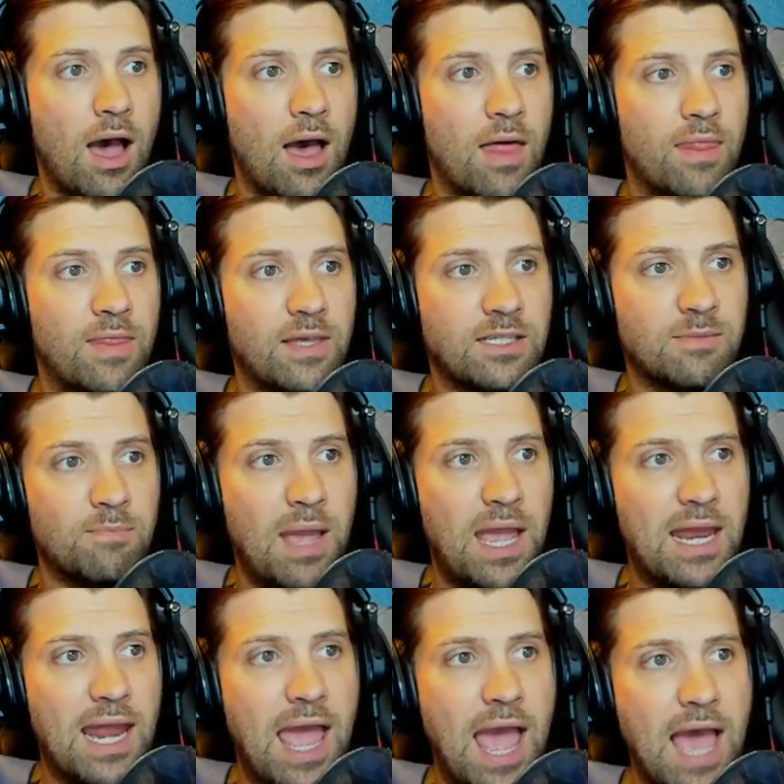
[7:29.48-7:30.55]
This
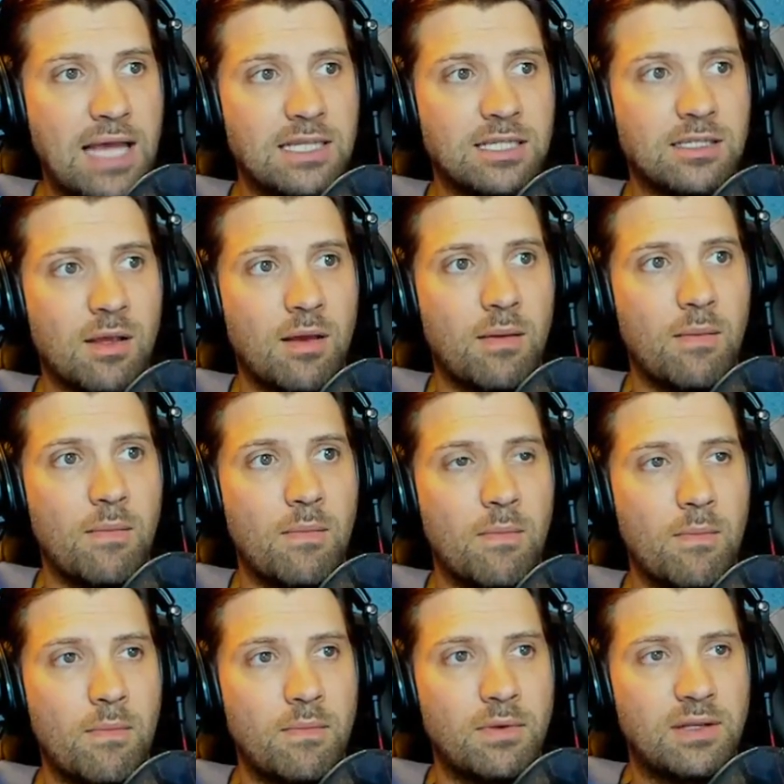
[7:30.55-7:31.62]
man has
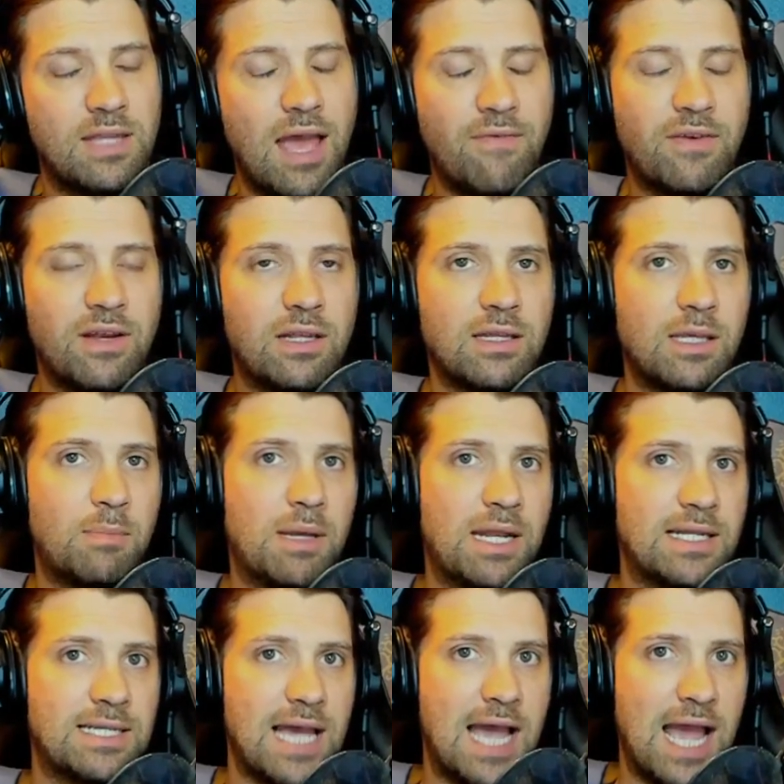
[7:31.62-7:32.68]
definitely been
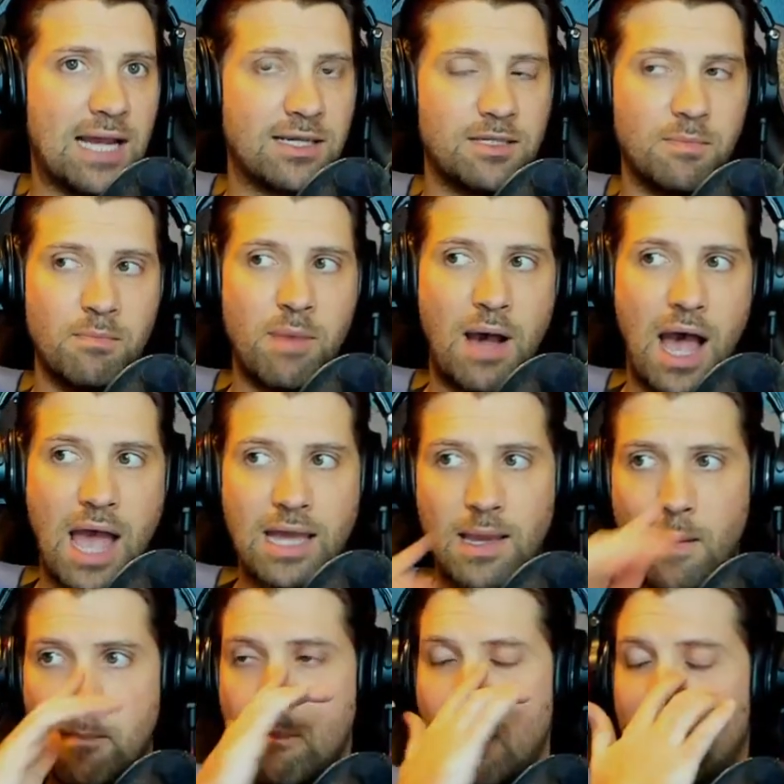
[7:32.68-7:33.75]
attacked
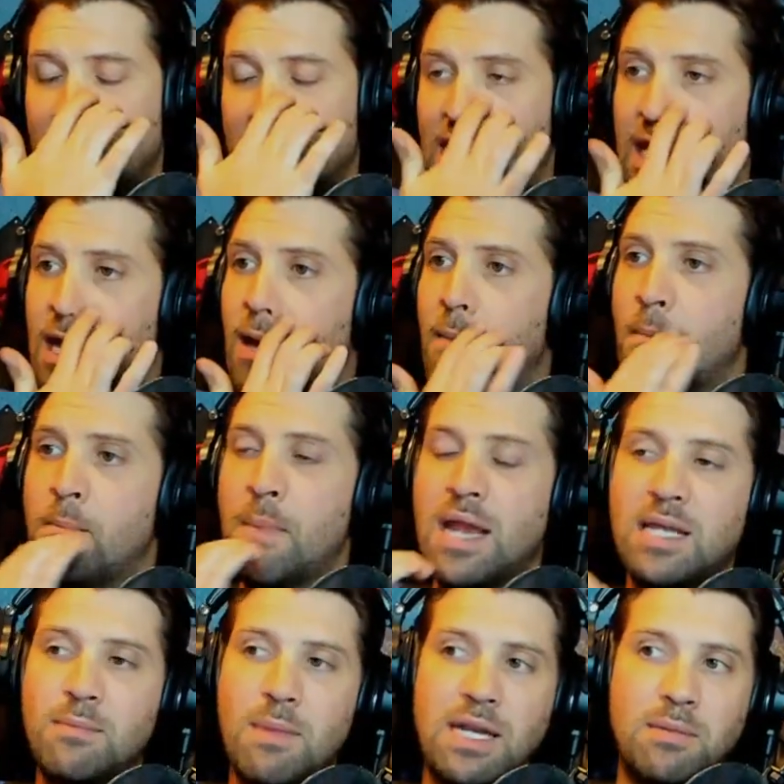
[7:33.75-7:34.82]
by many,
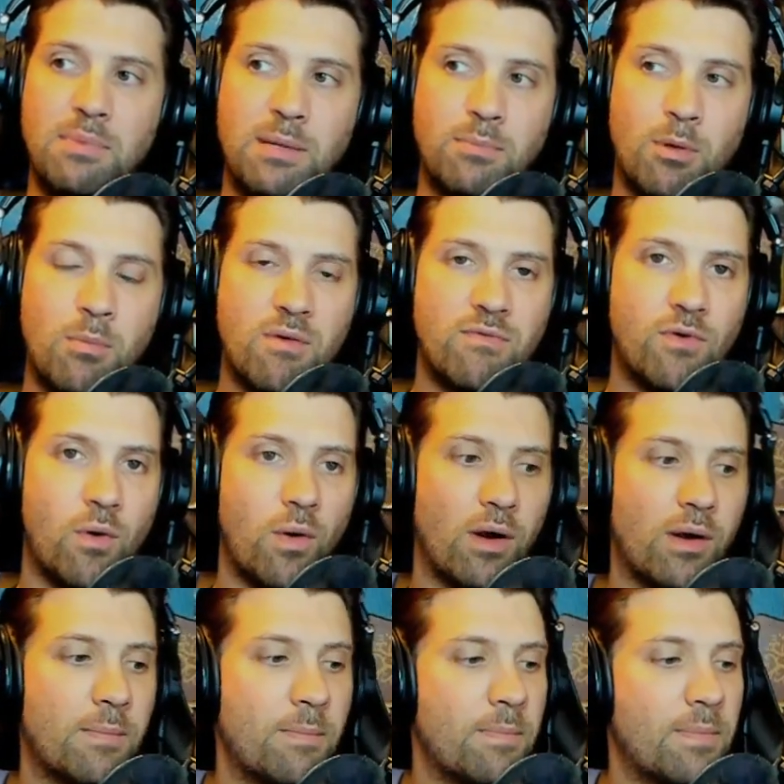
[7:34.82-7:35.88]
many, many people
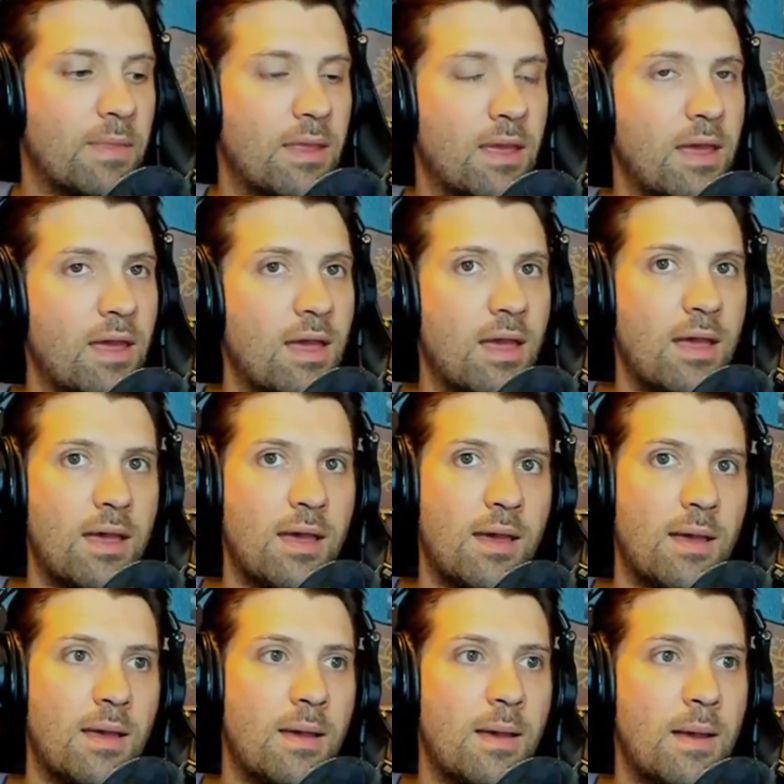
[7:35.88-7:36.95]
before.
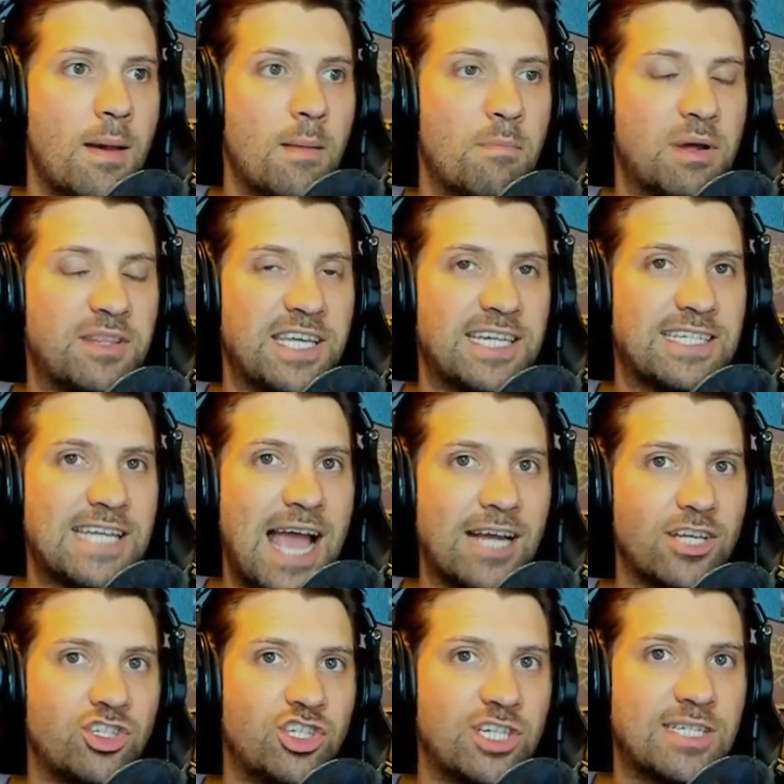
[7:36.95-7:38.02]
But the
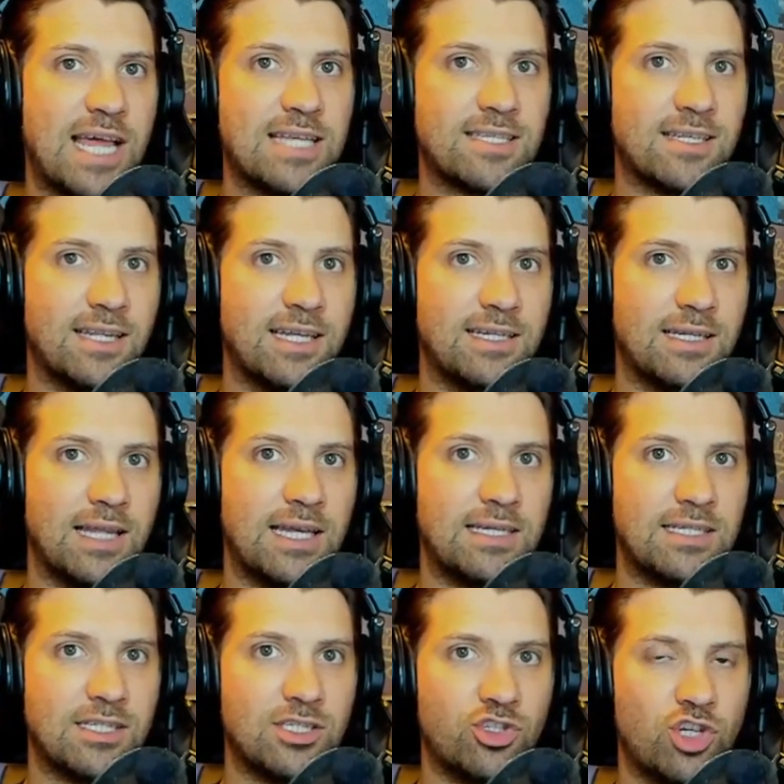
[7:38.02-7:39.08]
attacks just escalated,
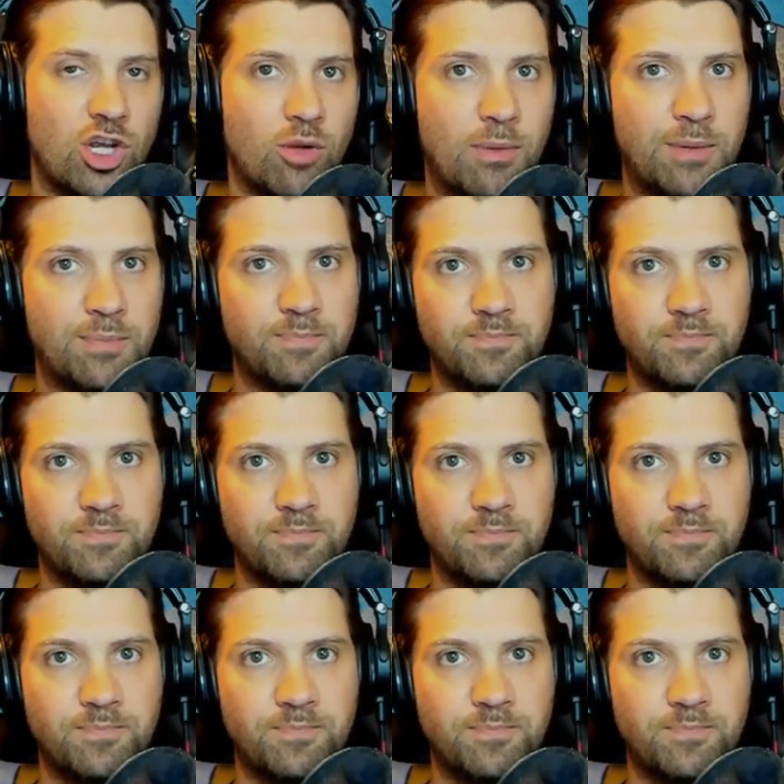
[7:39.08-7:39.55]
ladies and gentlemen.